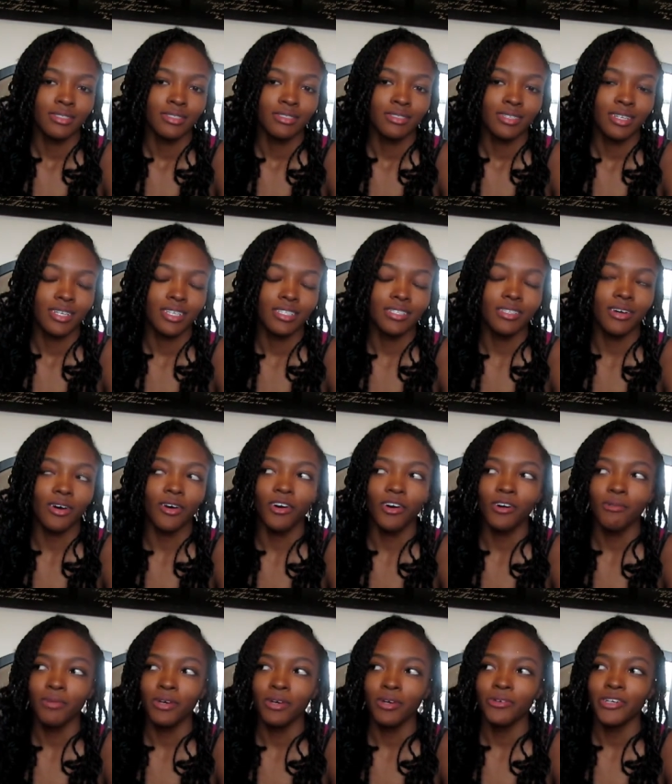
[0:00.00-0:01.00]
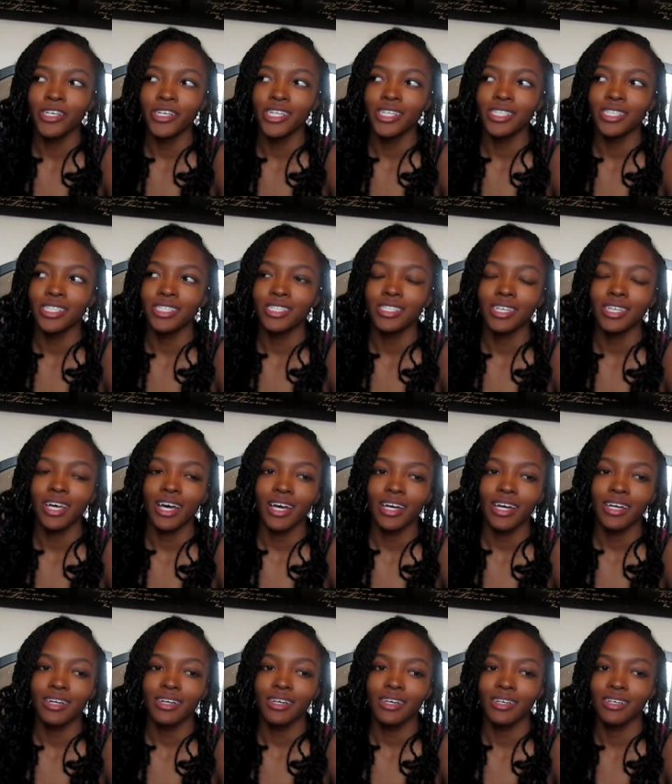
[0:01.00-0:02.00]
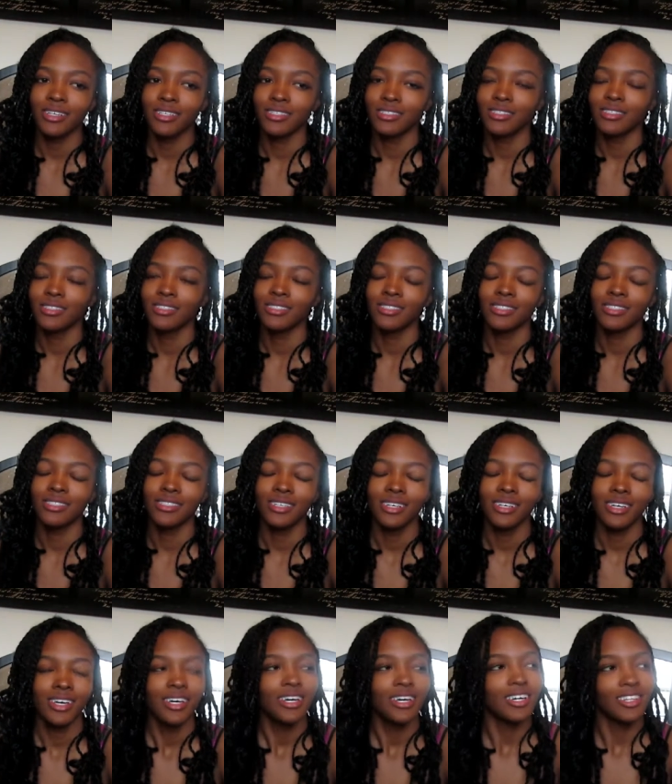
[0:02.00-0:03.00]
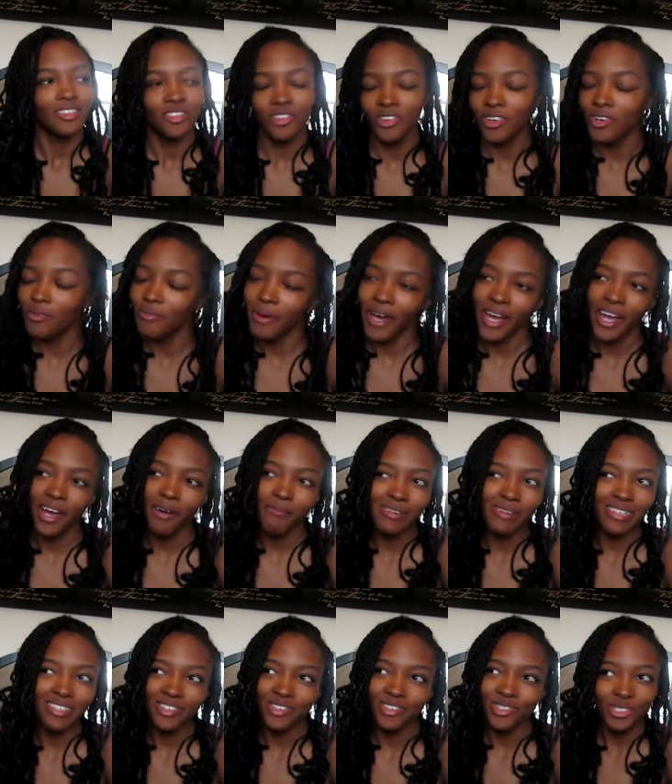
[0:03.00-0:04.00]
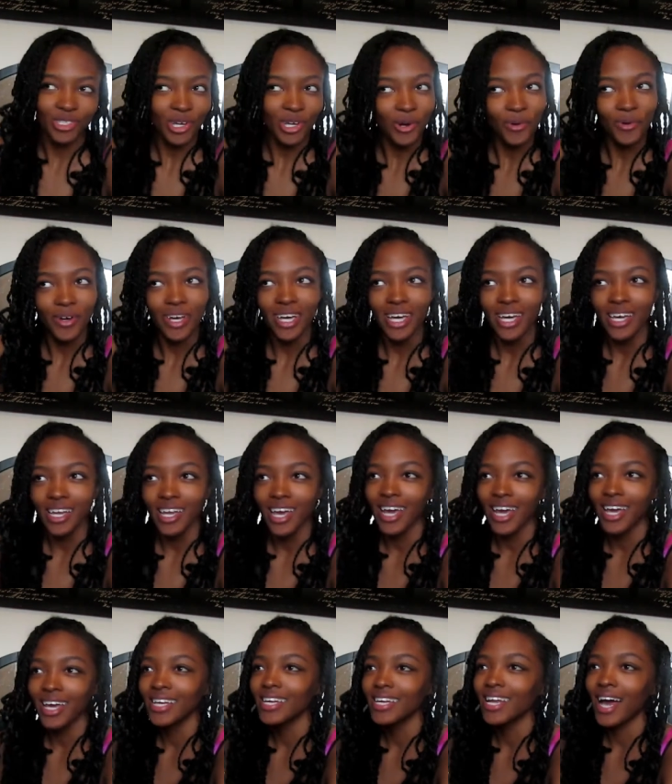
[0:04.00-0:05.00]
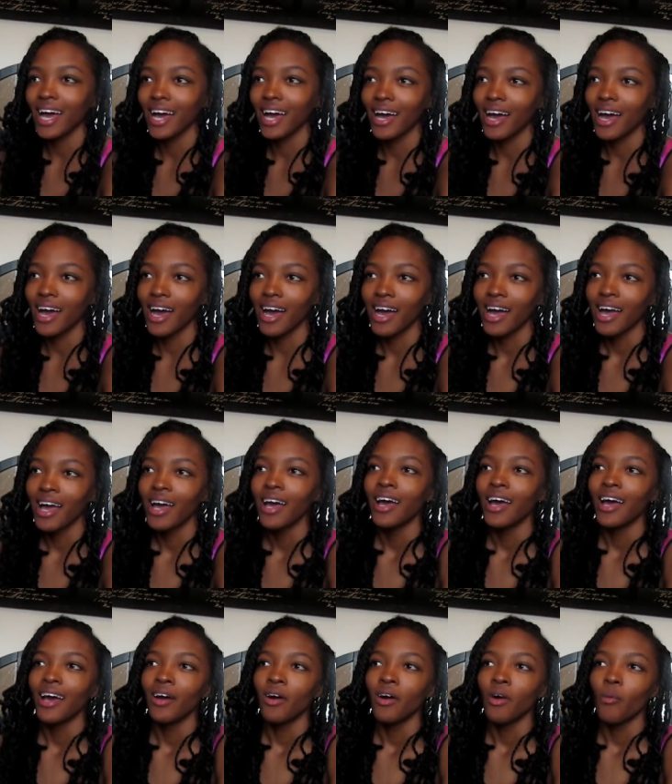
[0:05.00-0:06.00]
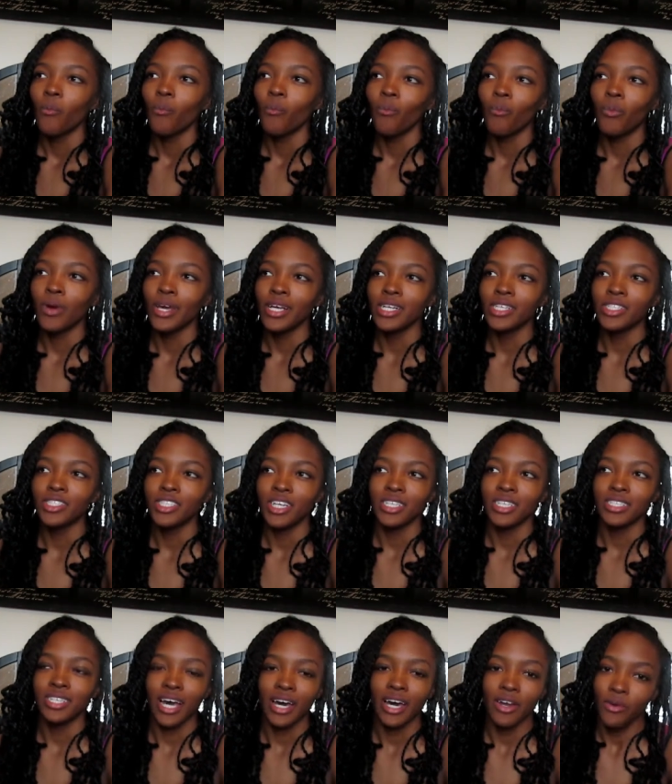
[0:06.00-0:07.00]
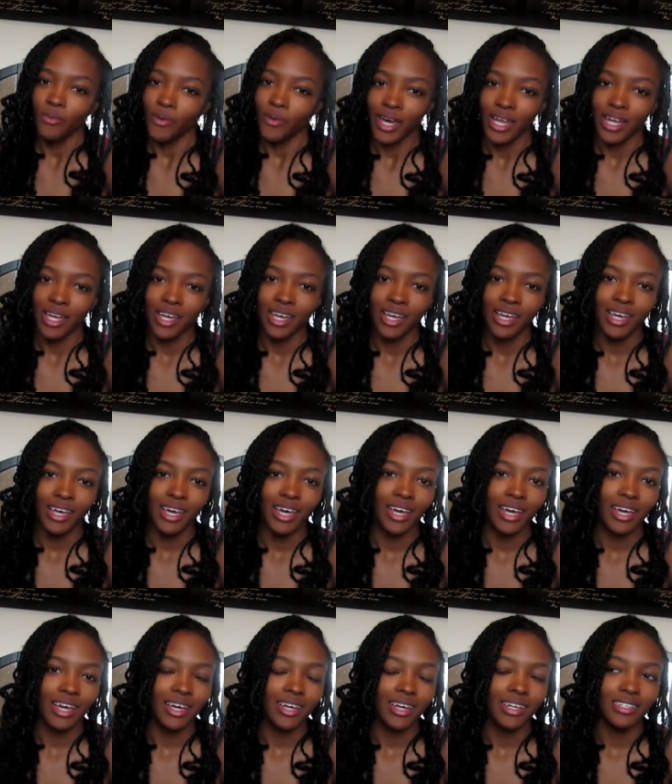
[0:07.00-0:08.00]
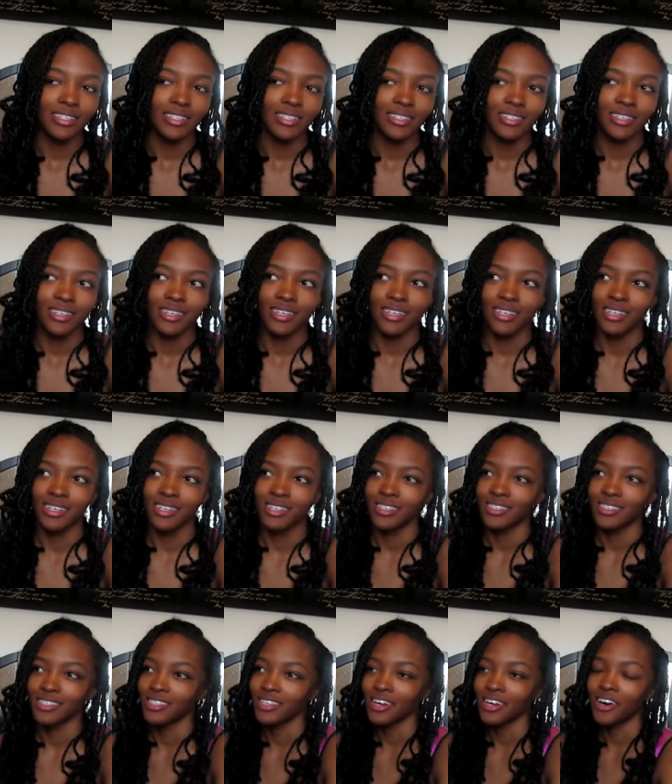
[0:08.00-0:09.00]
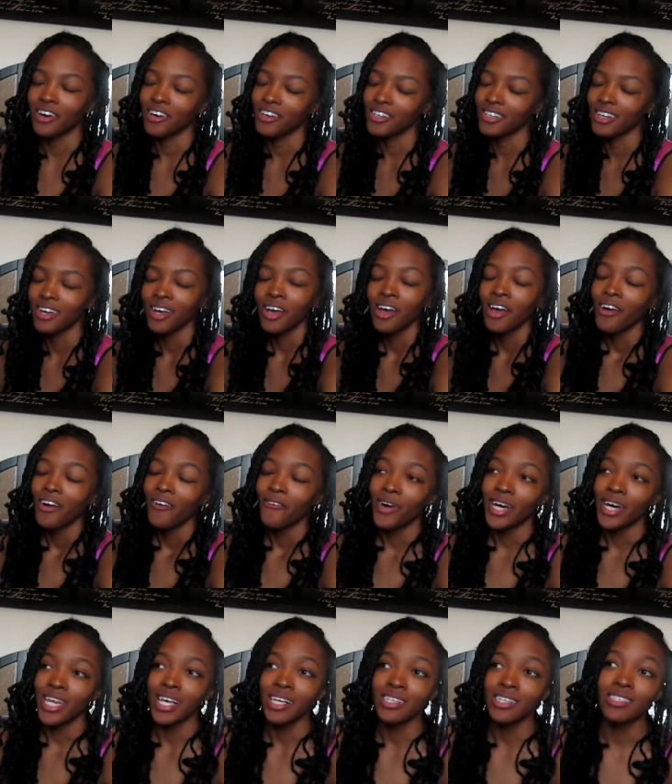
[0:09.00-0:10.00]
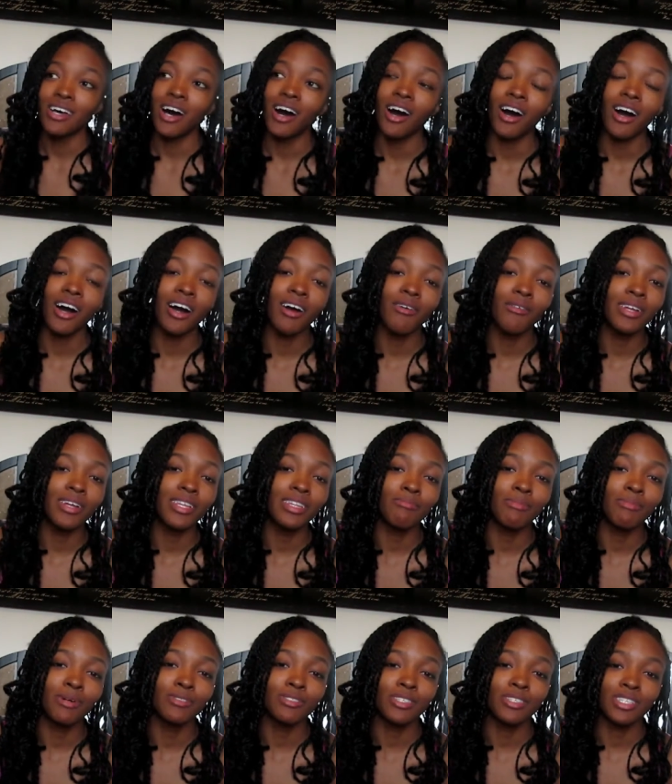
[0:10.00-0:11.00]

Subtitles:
Because the old me would have just like threw it back up into a sew-in, and we just had a wedding, and y'all, weddings are one of the most